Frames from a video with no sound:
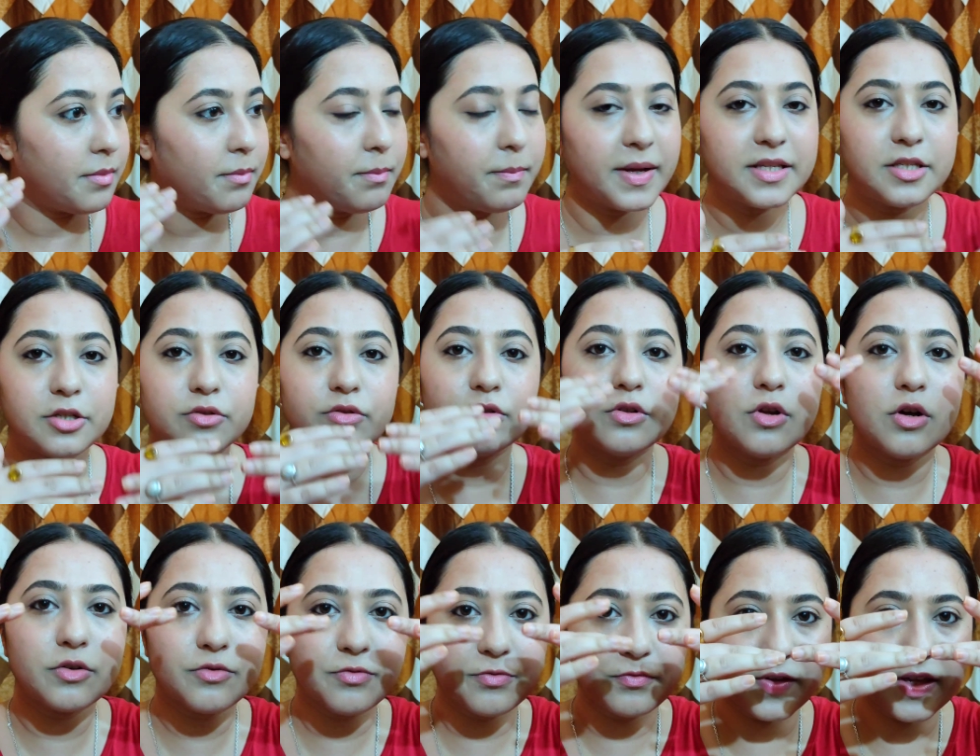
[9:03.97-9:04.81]
but you do
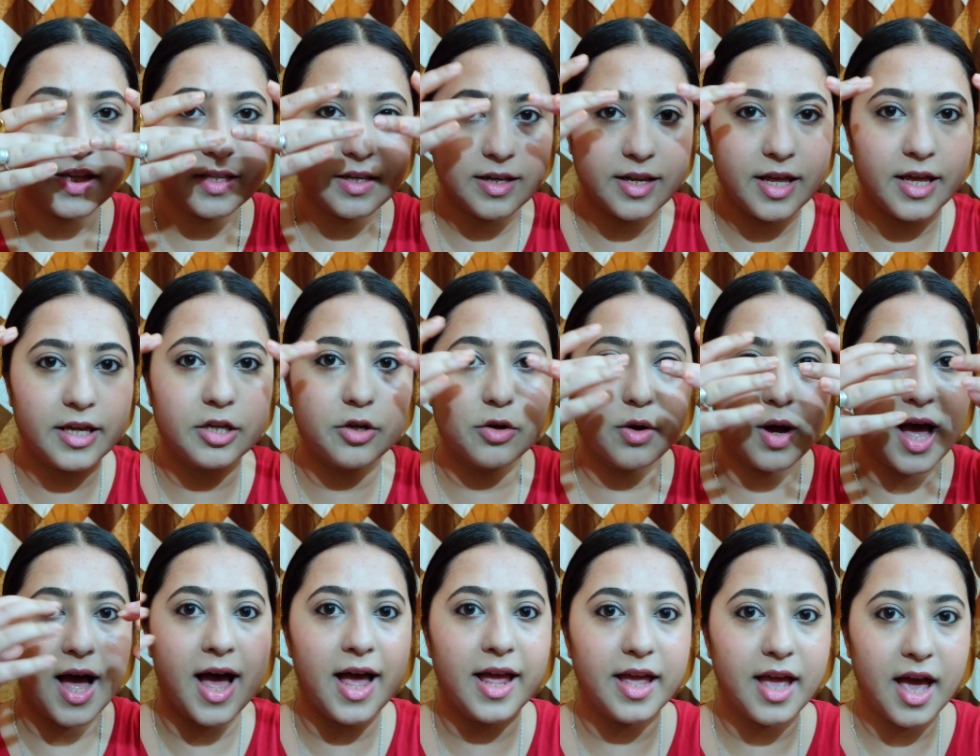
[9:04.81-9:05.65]
not feel like your
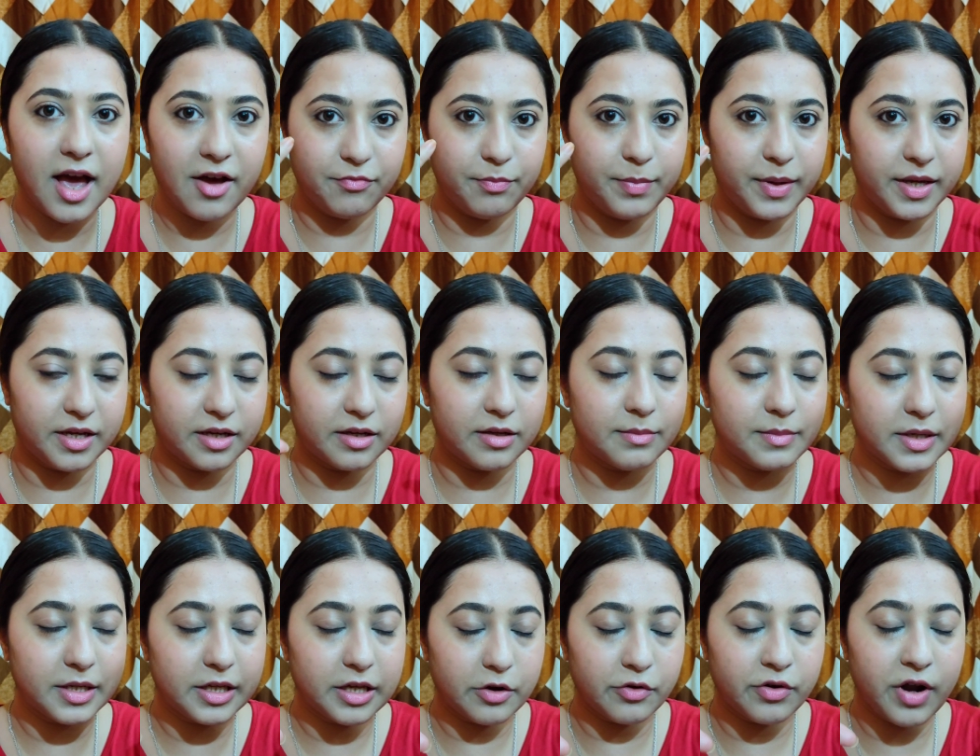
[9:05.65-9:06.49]
eyes have
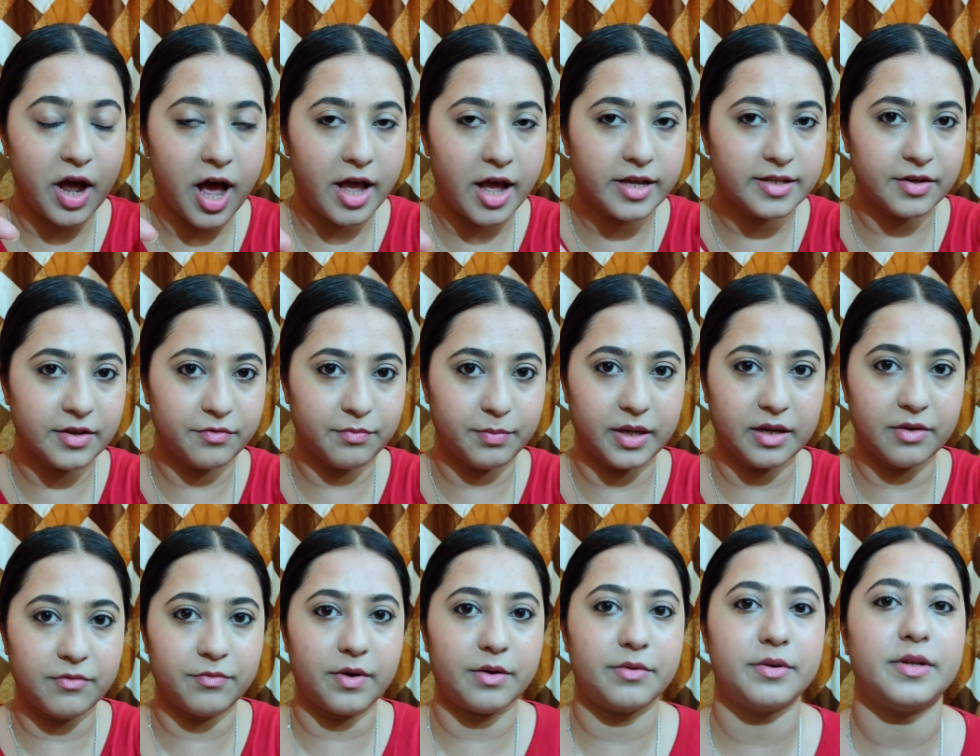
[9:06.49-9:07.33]

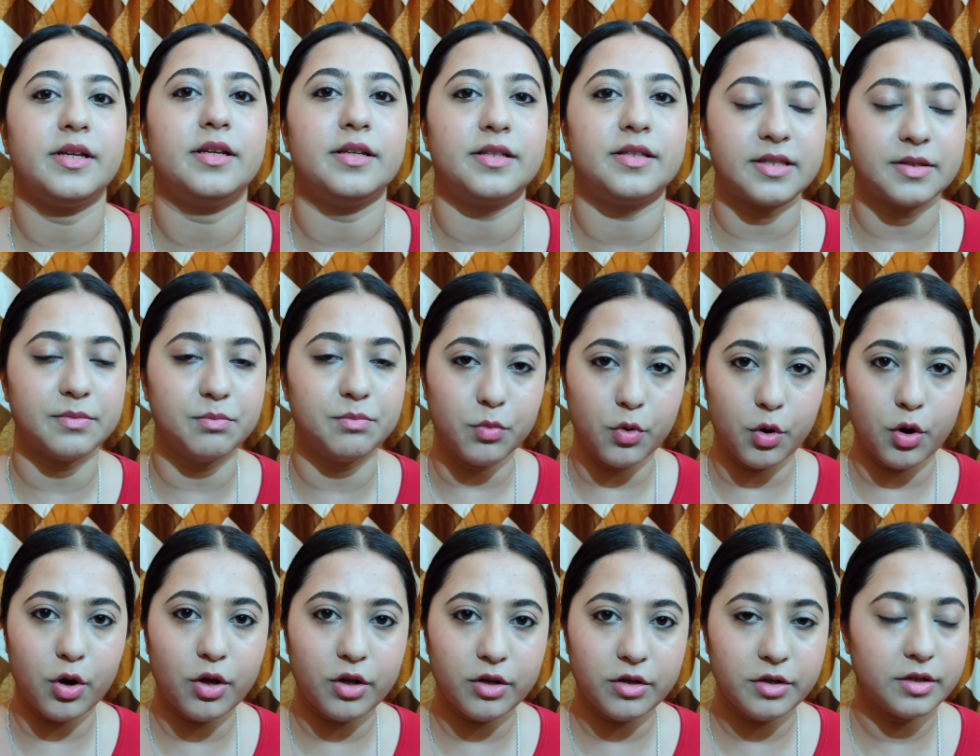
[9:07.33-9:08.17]
become very
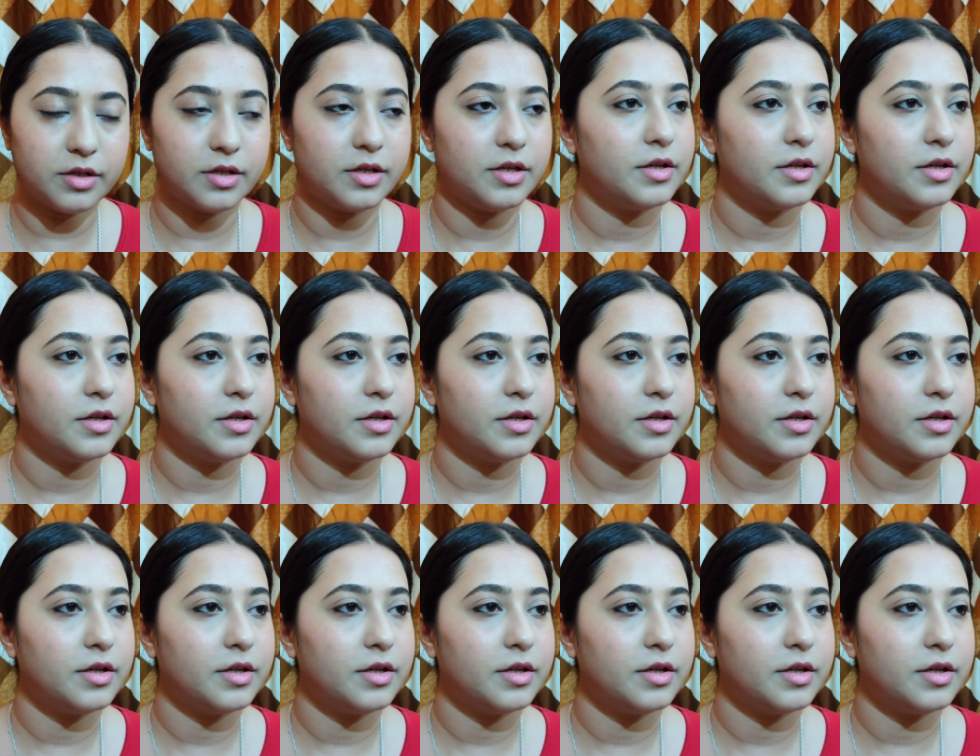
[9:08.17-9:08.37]
small